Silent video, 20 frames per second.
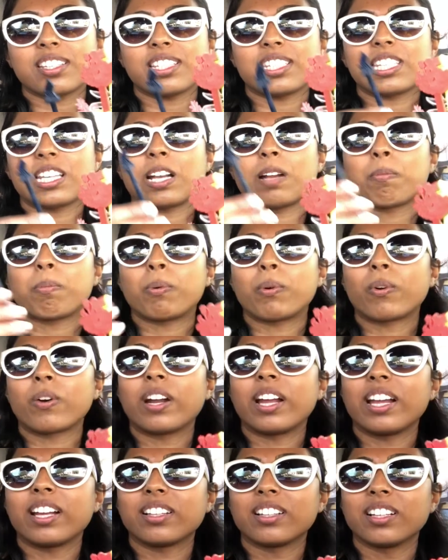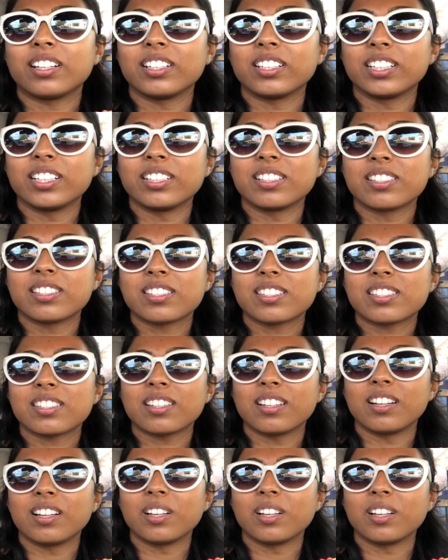Singapore Airlines